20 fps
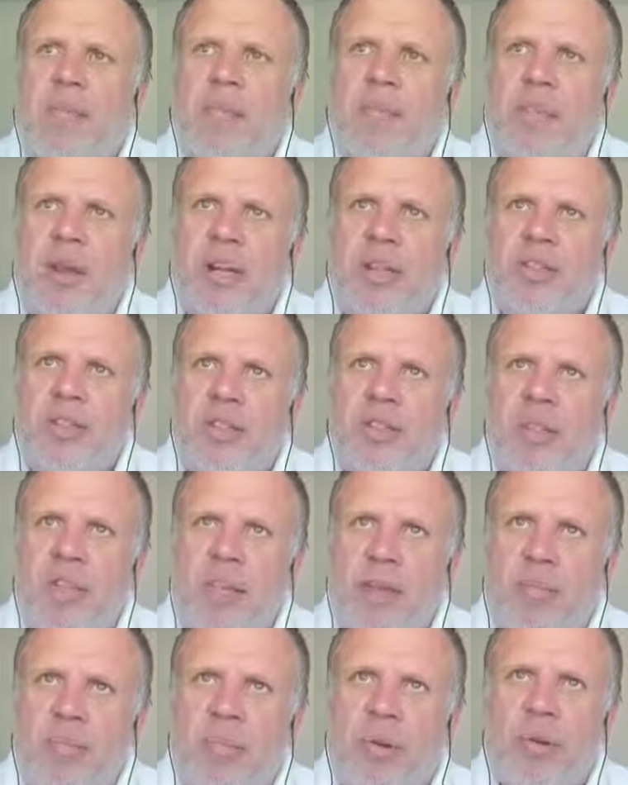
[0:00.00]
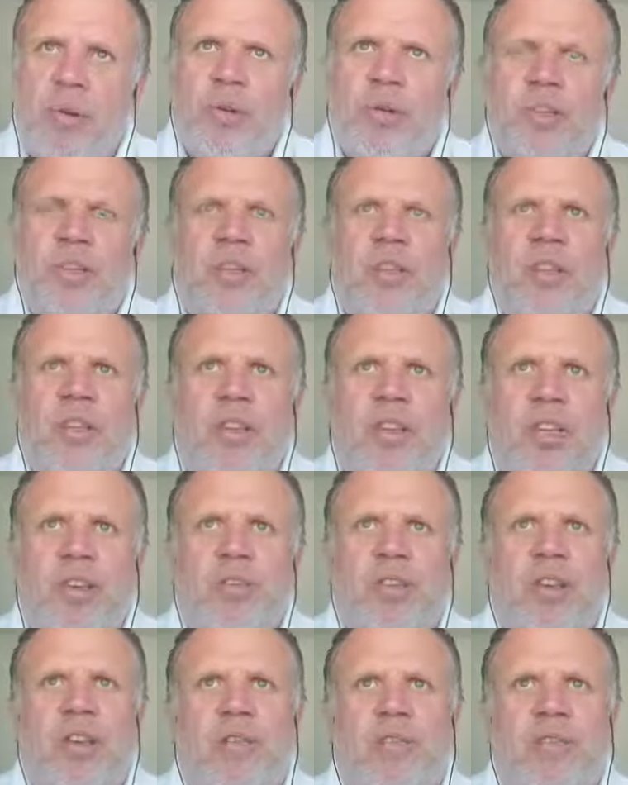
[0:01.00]
but it's important that
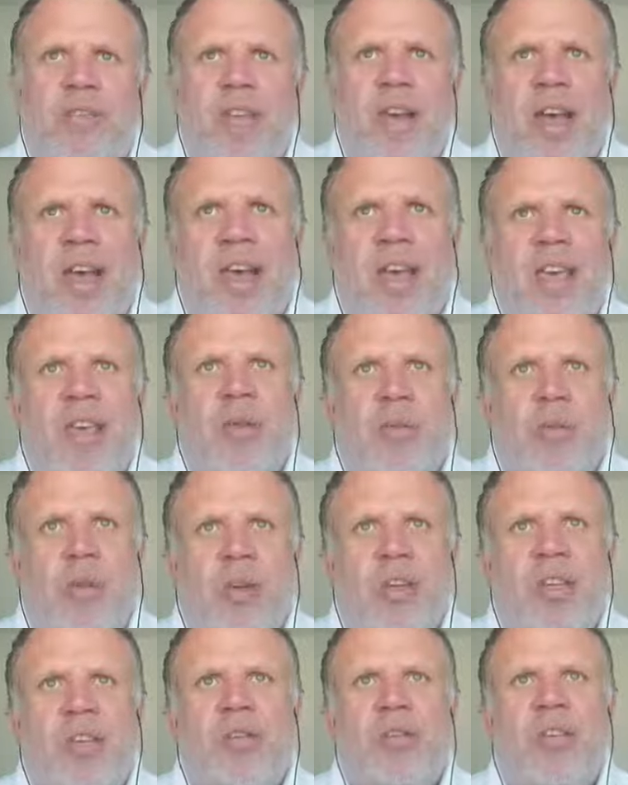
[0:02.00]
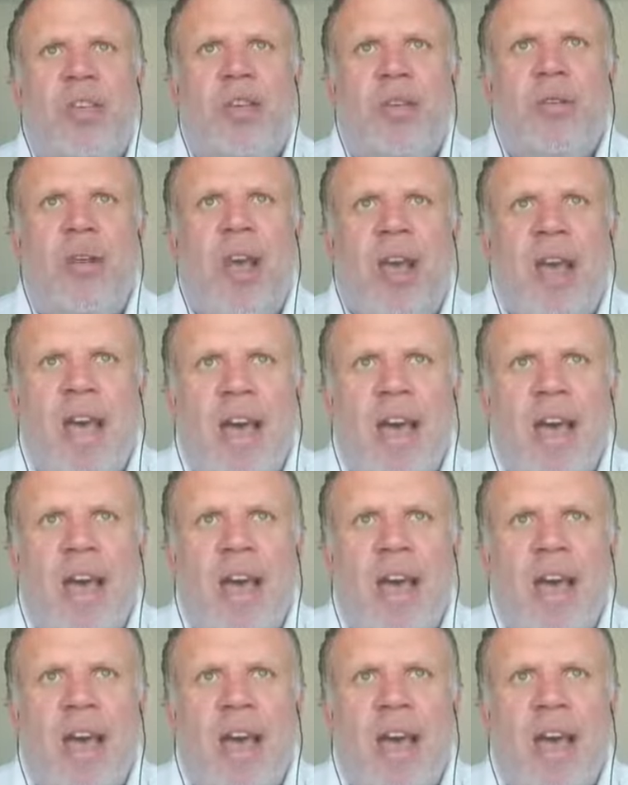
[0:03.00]
you convey what you do